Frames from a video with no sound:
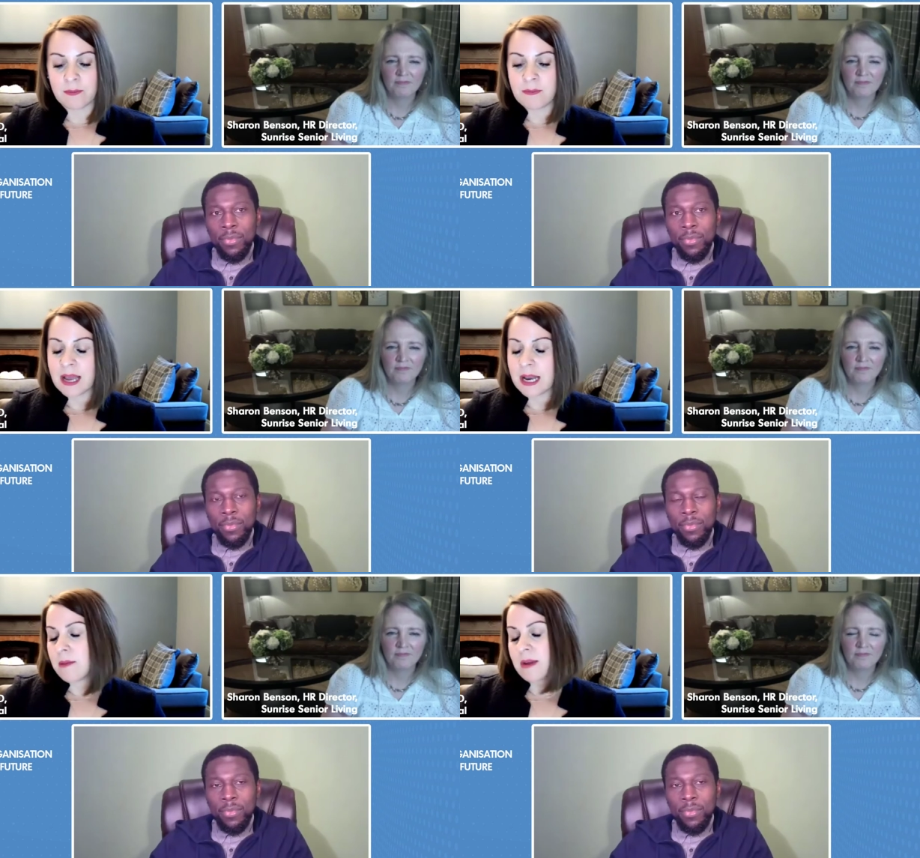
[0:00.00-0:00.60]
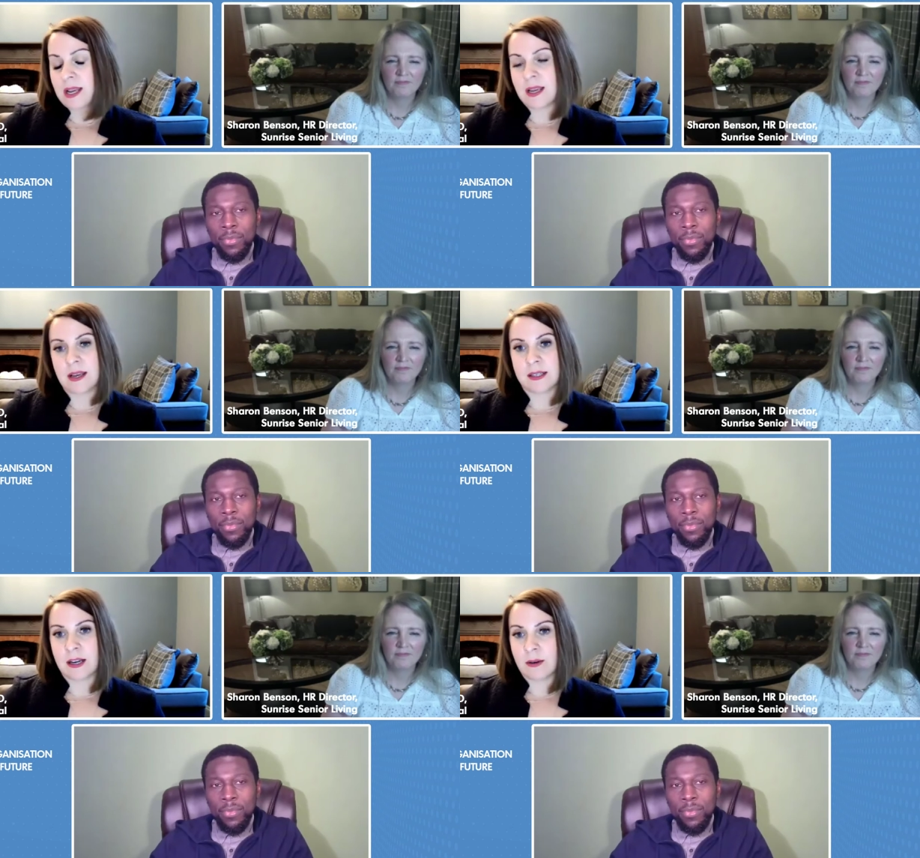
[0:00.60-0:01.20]
Speaker 1: many, many
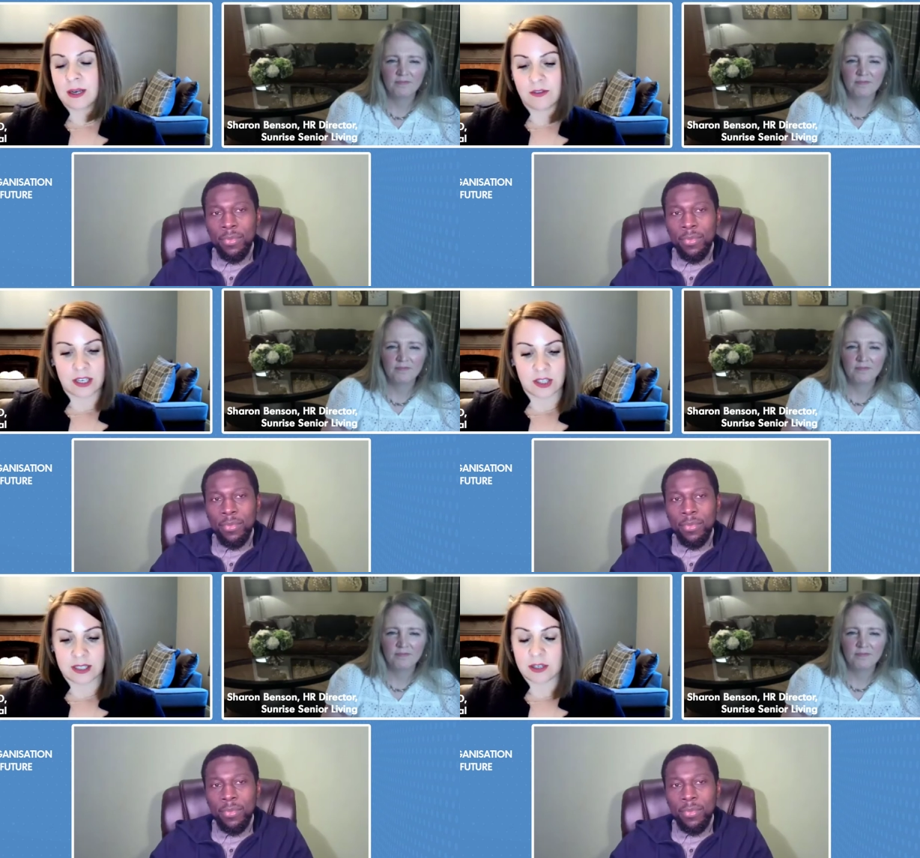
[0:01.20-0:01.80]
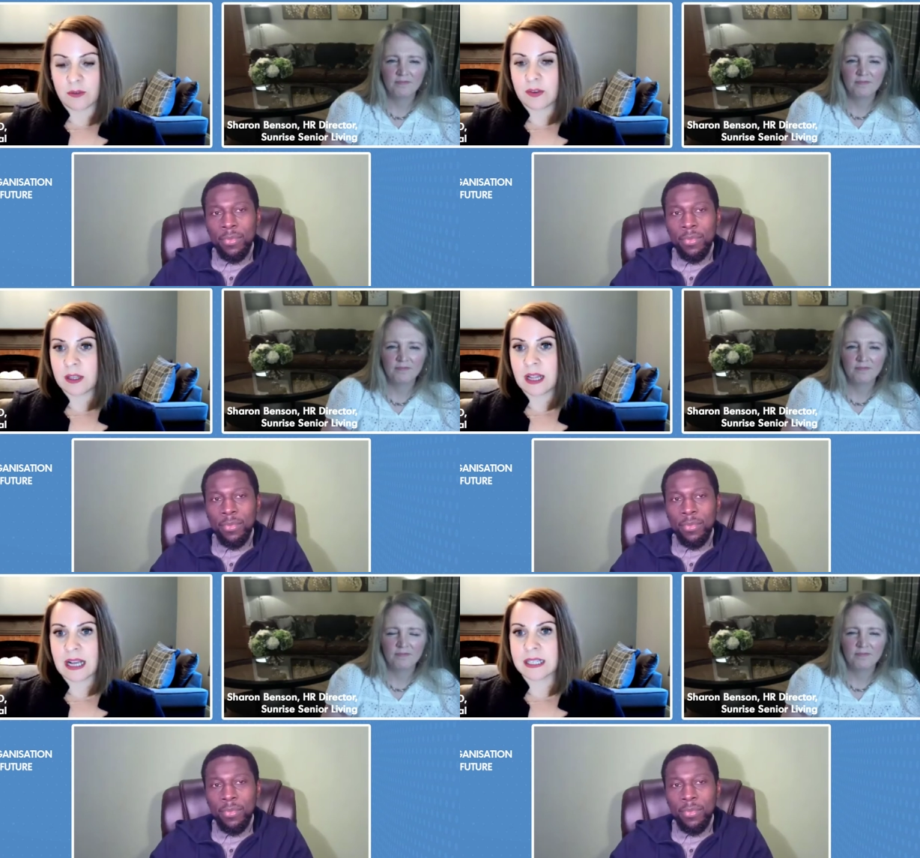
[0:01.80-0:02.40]
years now, Innovation Central for
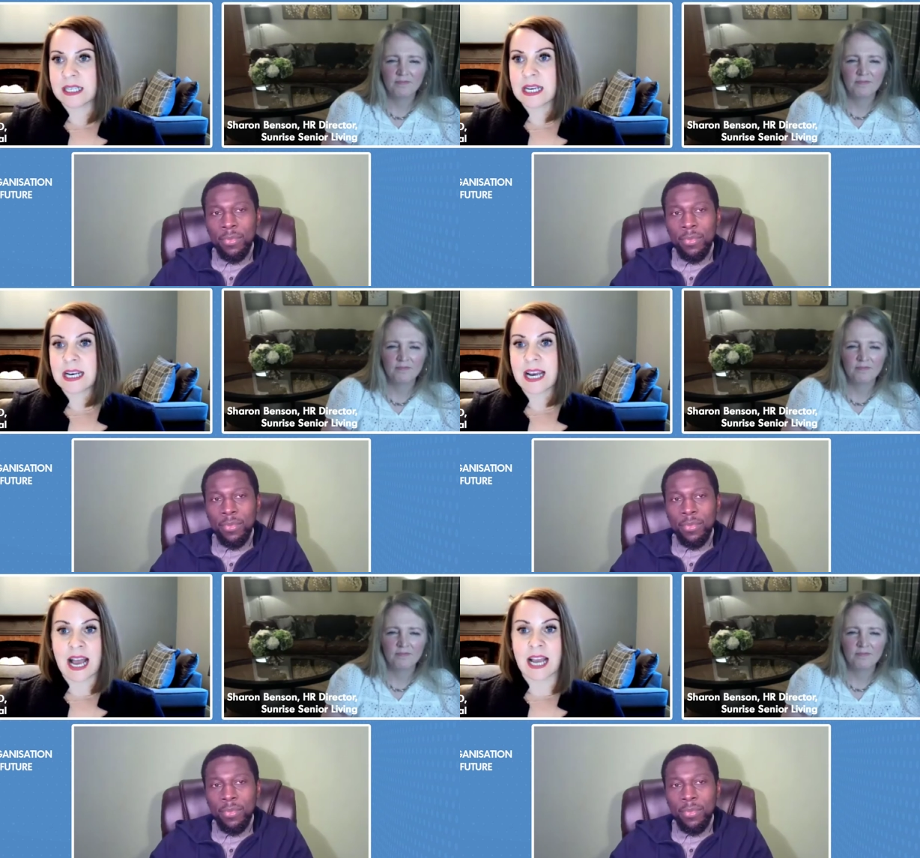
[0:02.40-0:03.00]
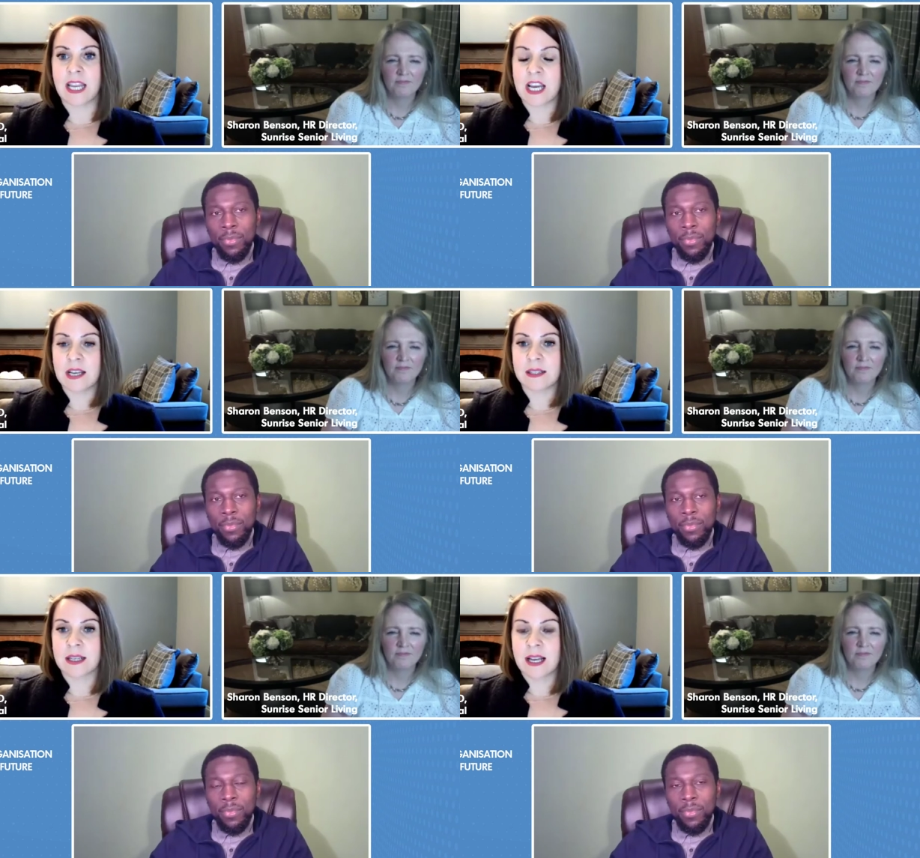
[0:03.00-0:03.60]
the last nine
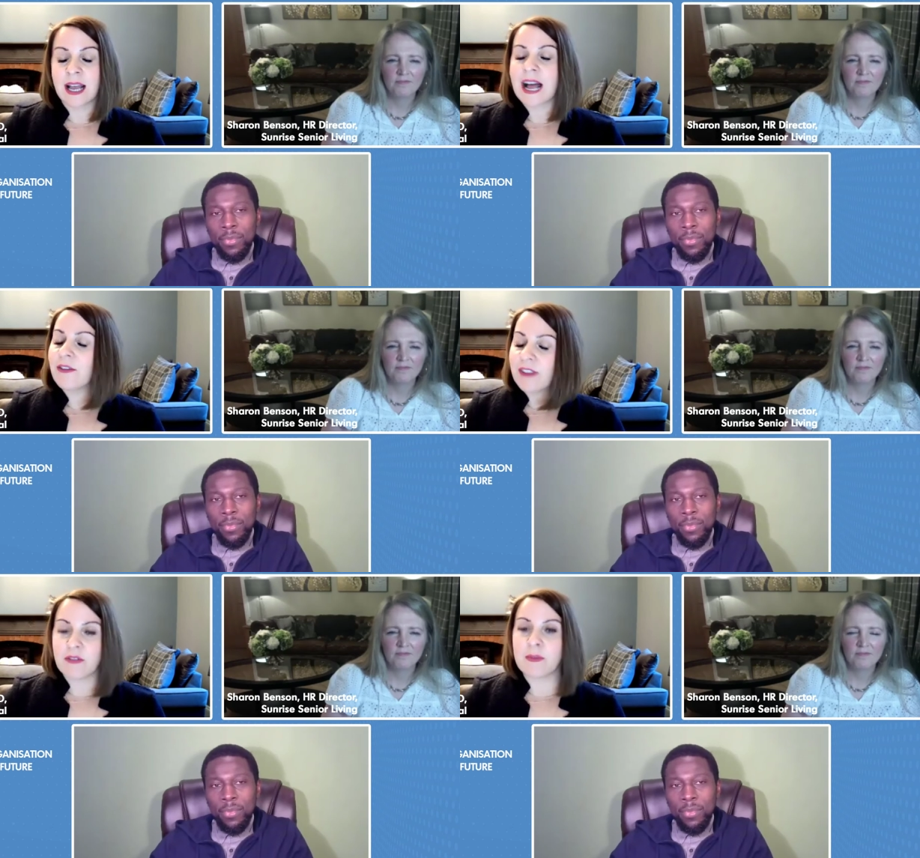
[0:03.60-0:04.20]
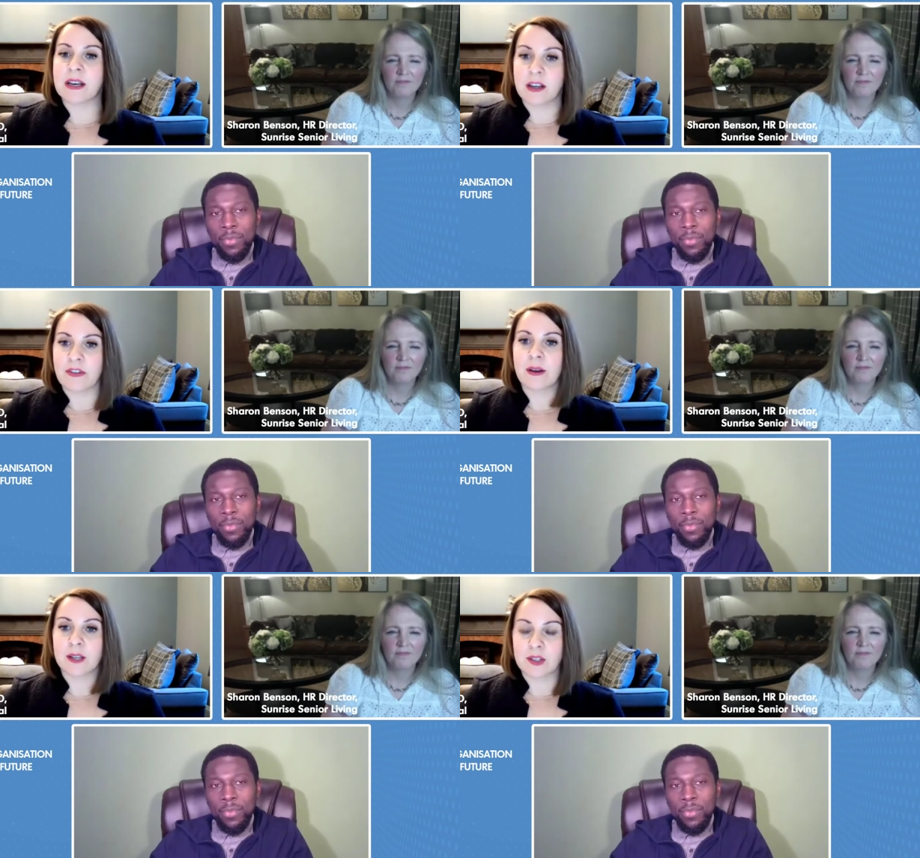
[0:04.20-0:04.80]
years. I've never been in a
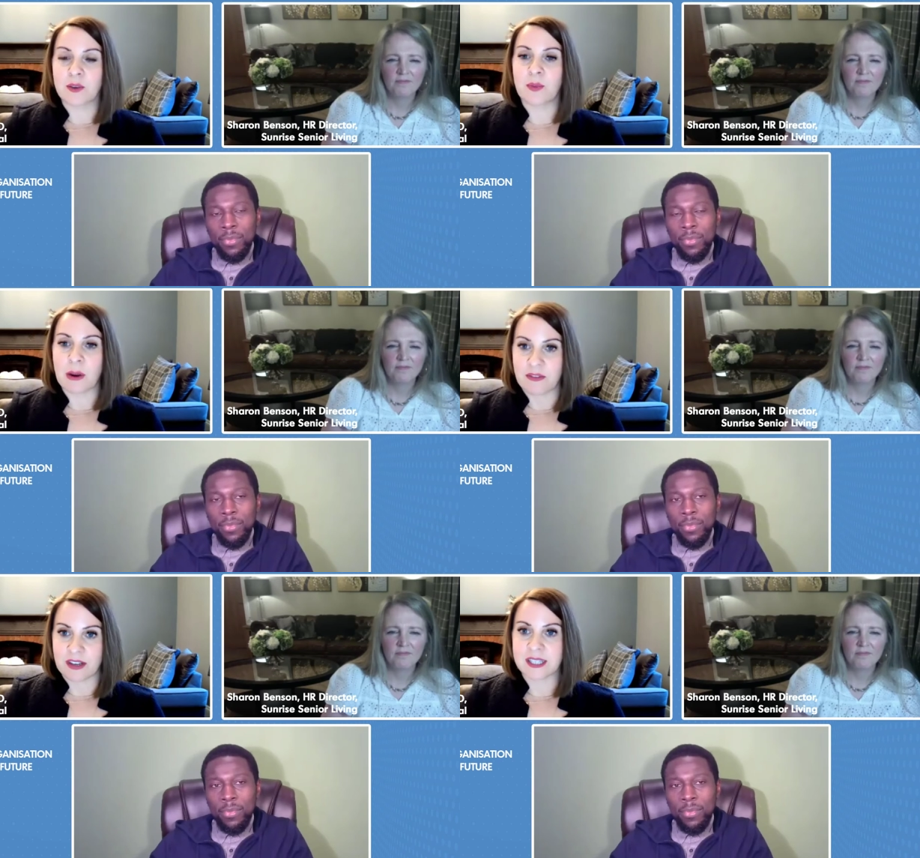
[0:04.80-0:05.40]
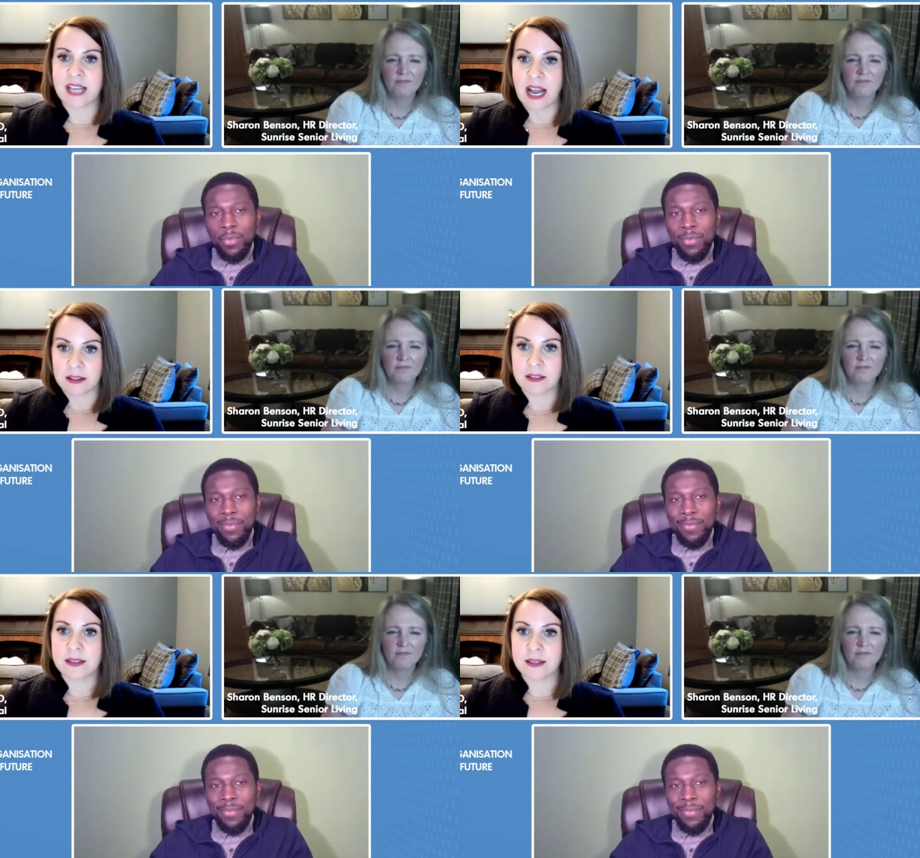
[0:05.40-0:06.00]
focus group where we've had
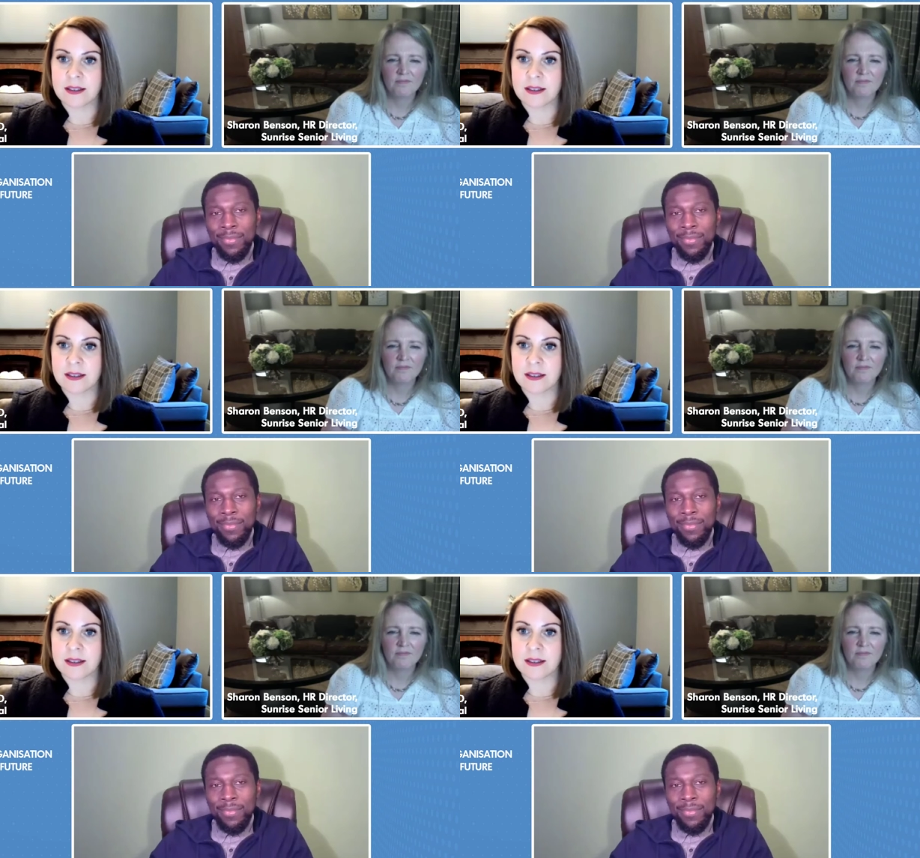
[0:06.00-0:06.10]
silence.